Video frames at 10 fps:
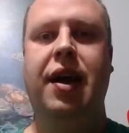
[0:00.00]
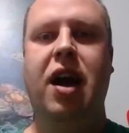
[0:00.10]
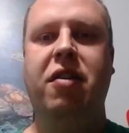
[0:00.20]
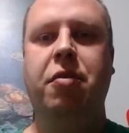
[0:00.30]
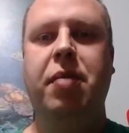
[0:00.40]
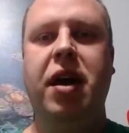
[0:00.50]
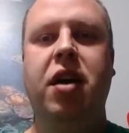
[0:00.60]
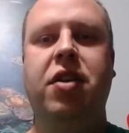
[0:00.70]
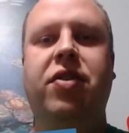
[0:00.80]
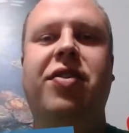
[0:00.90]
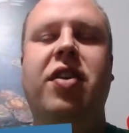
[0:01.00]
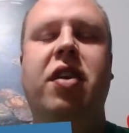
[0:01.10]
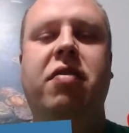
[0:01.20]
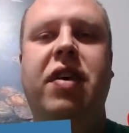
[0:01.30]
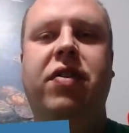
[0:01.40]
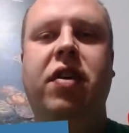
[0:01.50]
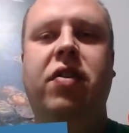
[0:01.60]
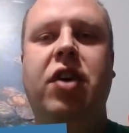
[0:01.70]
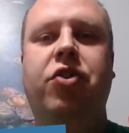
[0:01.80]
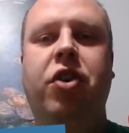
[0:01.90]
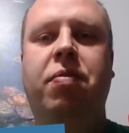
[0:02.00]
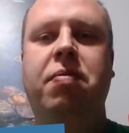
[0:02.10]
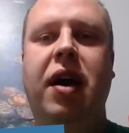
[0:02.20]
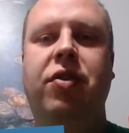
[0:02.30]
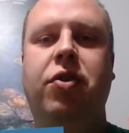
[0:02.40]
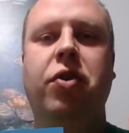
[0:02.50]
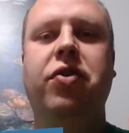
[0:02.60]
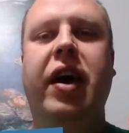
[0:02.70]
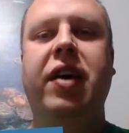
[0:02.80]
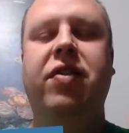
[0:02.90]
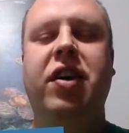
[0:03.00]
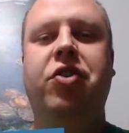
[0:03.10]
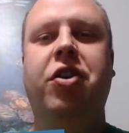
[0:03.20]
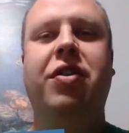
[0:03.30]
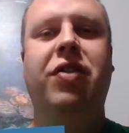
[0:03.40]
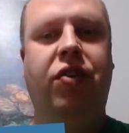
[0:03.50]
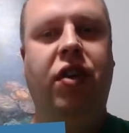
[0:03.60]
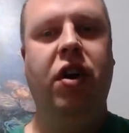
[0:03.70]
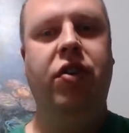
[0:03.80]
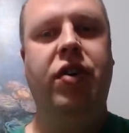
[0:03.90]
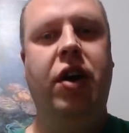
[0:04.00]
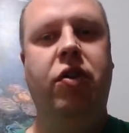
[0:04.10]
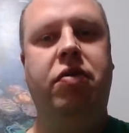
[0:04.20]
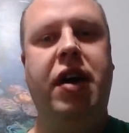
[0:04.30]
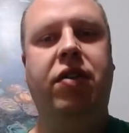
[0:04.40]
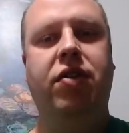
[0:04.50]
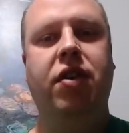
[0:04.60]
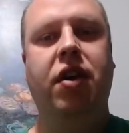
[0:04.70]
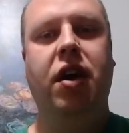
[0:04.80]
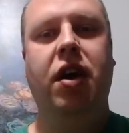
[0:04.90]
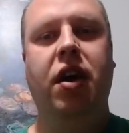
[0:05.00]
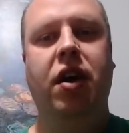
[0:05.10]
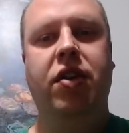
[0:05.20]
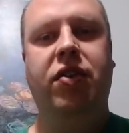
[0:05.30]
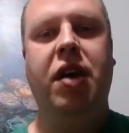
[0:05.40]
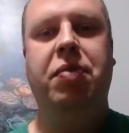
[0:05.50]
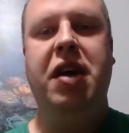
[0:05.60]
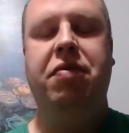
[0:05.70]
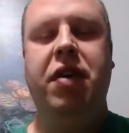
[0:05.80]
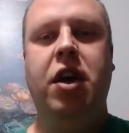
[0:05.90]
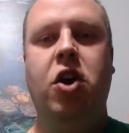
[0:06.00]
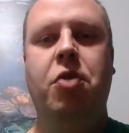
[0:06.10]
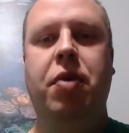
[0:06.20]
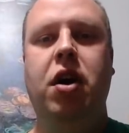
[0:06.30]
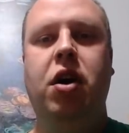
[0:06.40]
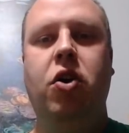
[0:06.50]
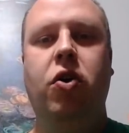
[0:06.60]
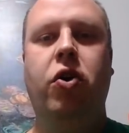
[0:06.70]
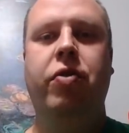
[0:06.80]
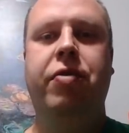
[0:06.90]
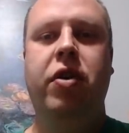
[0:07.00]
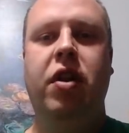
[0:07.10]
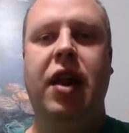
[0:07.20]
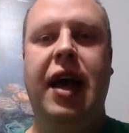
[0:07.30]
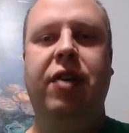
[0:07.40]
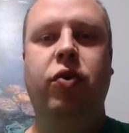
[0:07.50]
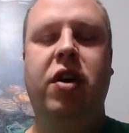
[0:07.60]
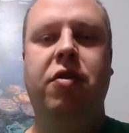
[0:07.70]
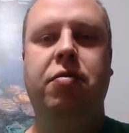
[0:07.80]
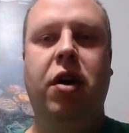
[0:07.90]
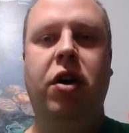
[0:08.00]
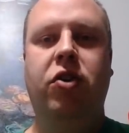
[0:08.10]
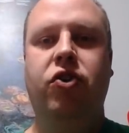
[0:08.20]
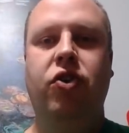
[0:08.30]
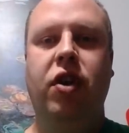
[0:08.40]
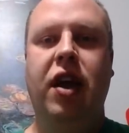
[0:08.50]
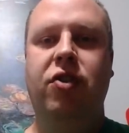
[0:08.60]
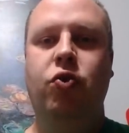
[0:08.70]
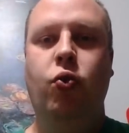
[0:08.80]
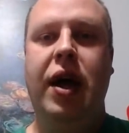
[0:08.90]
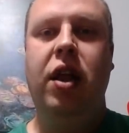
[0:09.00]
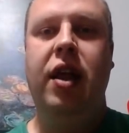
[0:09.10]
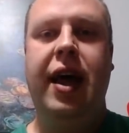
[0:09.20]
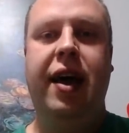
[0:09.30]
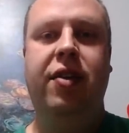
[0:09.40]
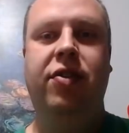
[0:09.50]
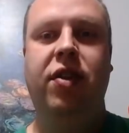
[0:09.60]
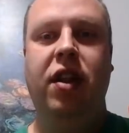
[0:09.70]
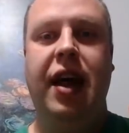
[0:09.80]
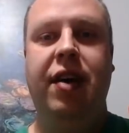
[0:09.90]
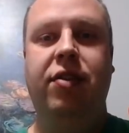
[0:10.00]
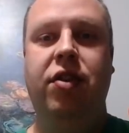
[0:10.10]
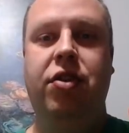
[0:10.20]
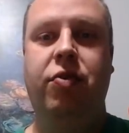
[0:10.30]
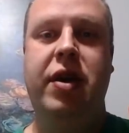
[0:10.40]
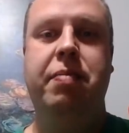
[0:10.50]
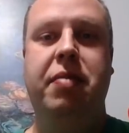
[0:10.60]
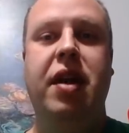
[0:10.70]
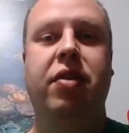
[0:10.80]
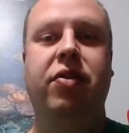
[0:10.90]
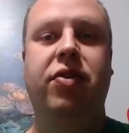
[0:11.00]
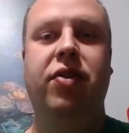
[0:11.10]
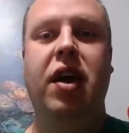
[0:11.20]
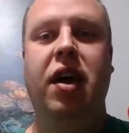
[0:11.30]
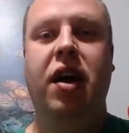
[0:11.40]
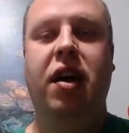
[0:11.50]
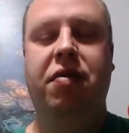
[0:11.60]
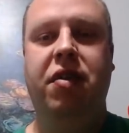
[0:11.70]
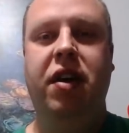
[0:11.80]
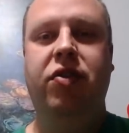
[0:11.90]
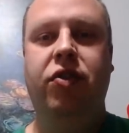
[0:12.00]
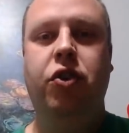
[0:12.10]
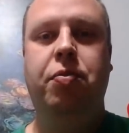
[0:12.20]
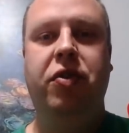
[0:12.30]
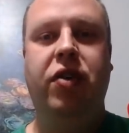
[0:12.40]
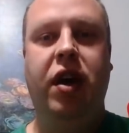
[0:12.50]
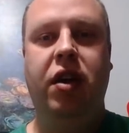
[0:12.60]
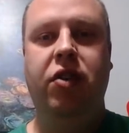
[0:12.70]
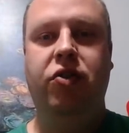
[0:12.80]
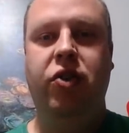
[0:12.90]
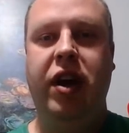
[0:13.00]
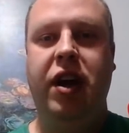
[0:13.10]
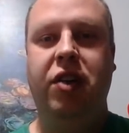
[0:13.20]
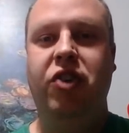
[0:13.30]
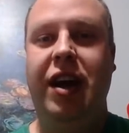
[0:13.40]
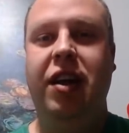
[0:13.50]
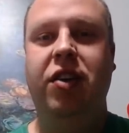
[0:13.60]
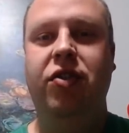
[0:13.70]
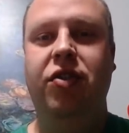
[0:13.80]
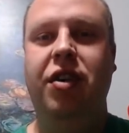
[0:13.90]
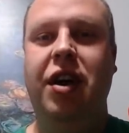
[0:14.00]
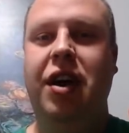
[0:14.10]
Hi, everybody. This is the investing teacher, high school science teacher, teaching others how to invest. In this update video, I'm going to go over the last week of March as well as the last 3 months of this 2% trading challenge.